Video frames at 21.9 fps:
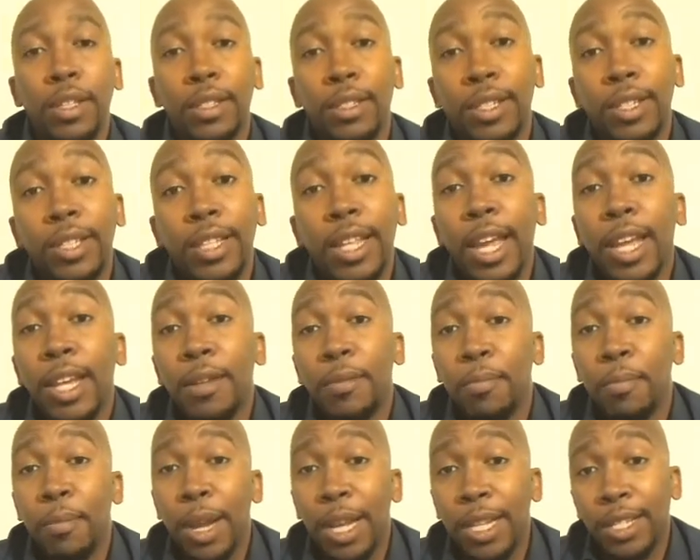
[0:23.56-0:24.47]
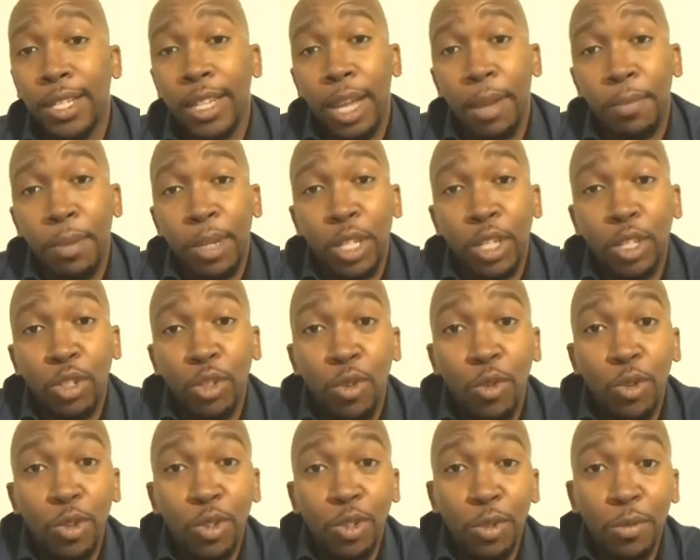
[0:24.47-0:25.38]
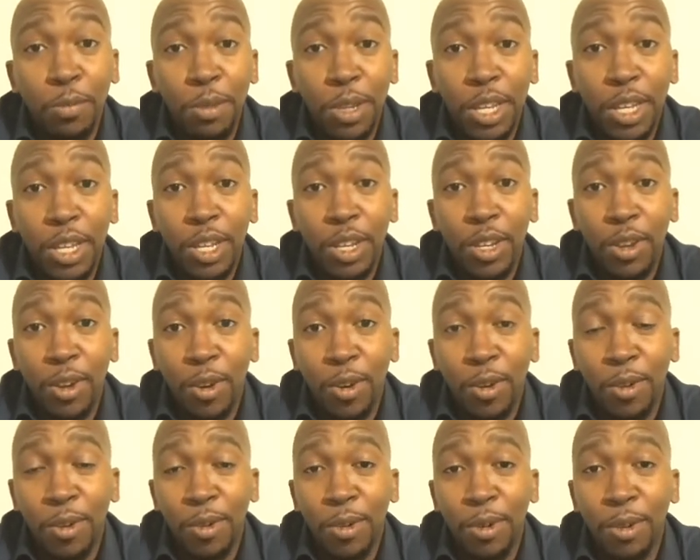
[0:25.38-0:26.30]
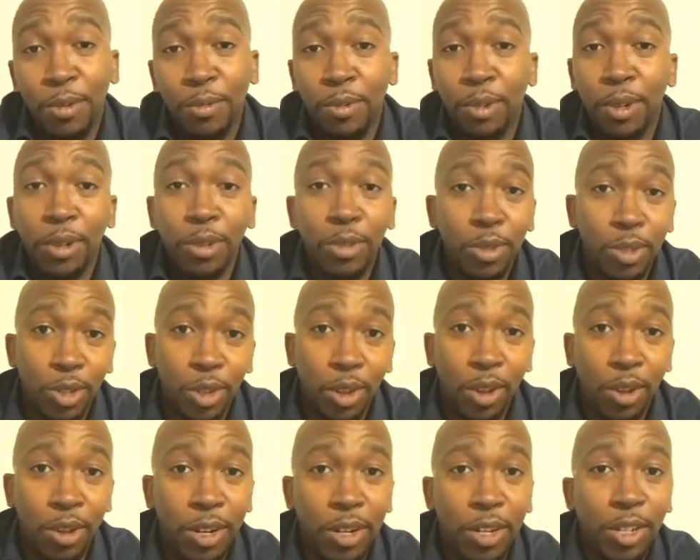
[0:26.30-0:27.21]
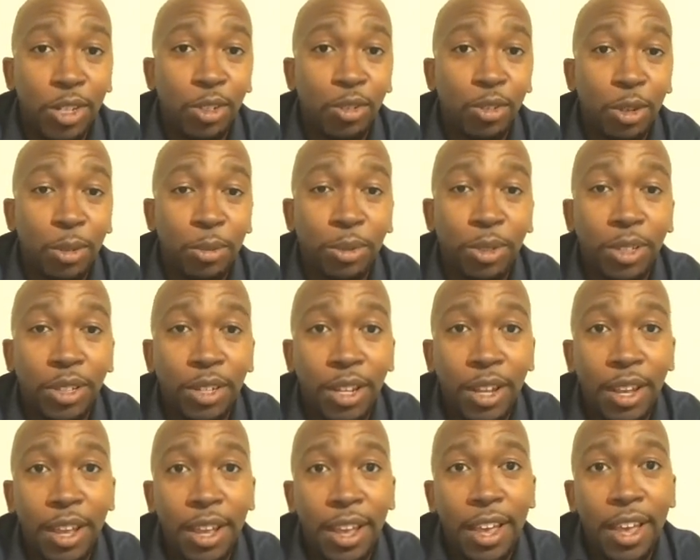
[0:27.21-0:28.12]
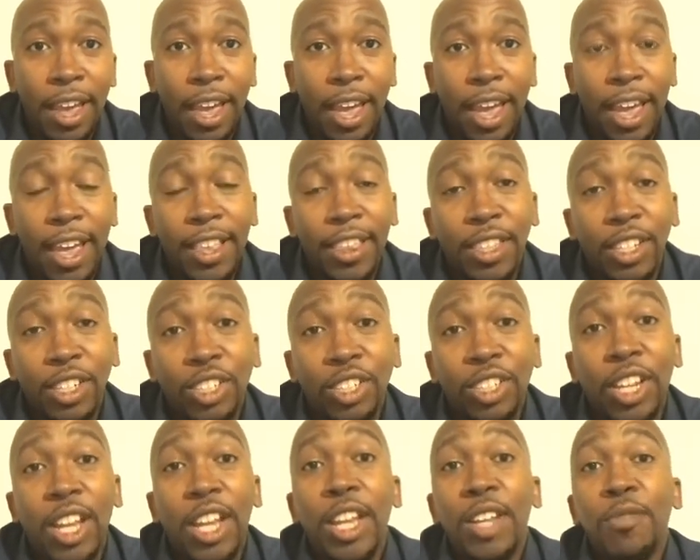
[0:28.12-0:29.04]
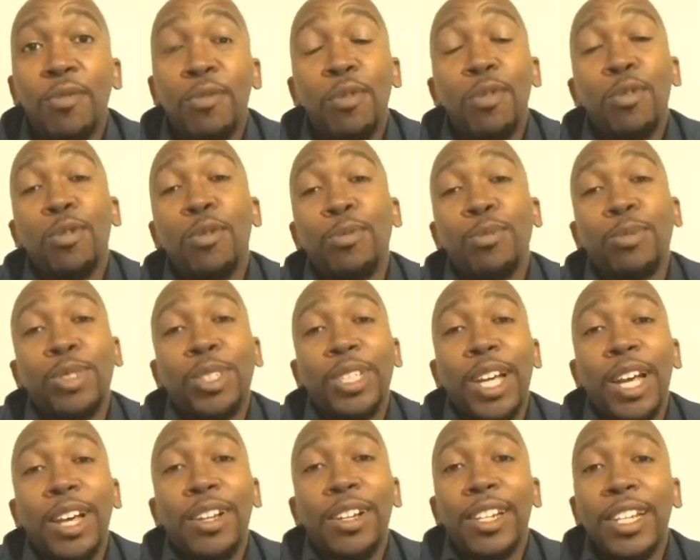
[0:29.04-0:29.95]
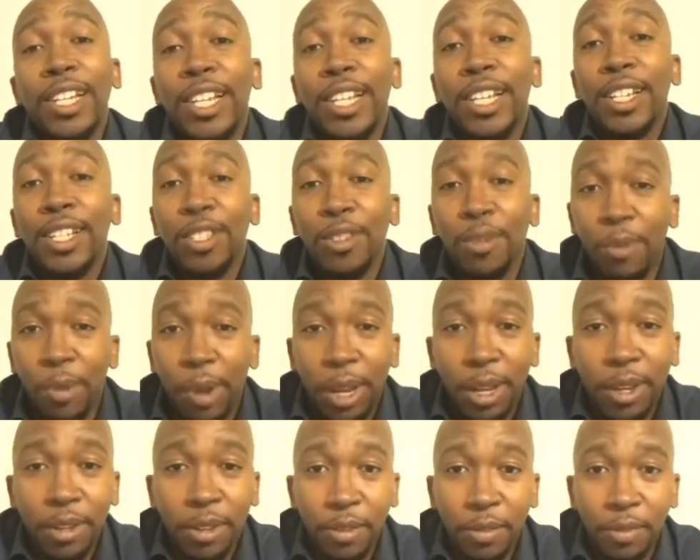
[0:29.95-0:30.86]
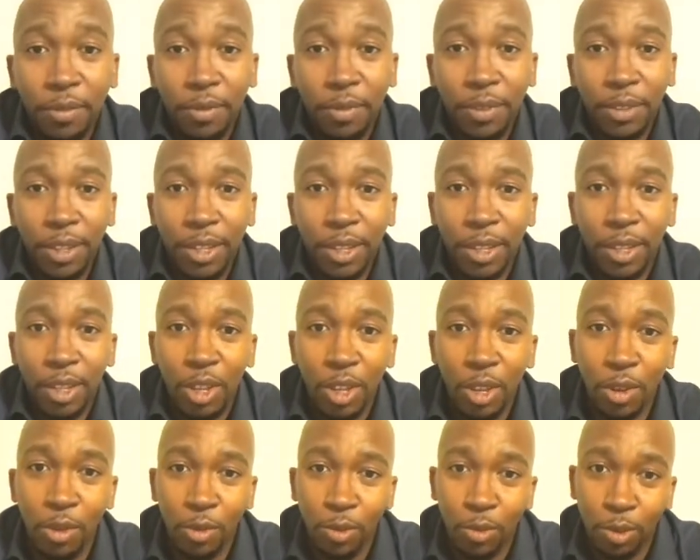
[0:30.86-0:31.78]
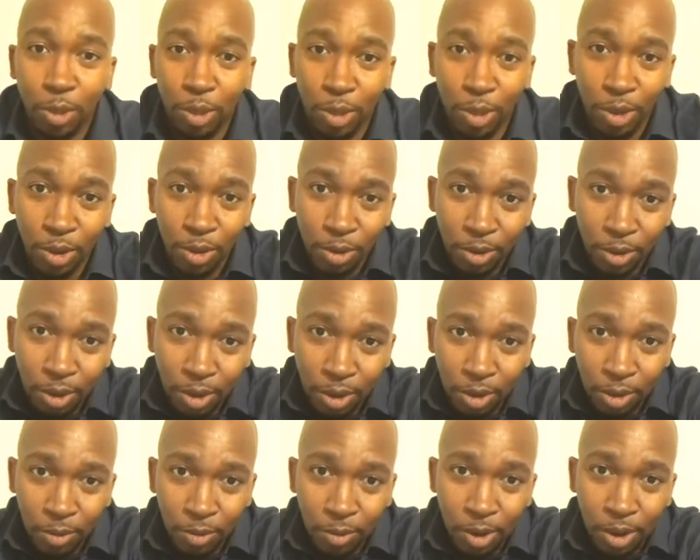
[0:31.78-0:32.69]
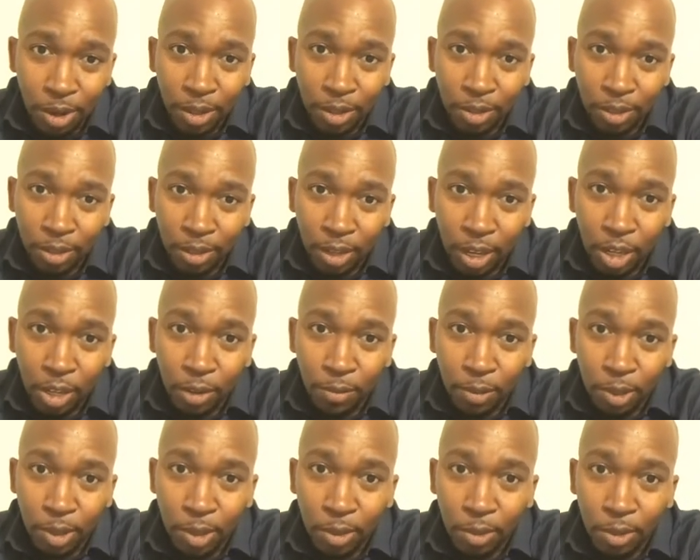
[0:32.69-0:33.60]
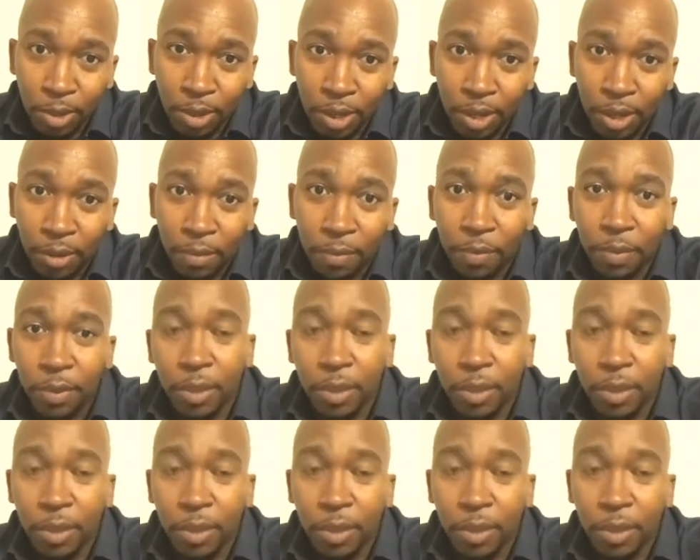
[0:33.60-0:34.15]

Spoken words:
Tonight, my topic is going to be on, well, you saw it in the description, and the shade room shall lead the way. What's going on, Dewana? Thank you for tuning in.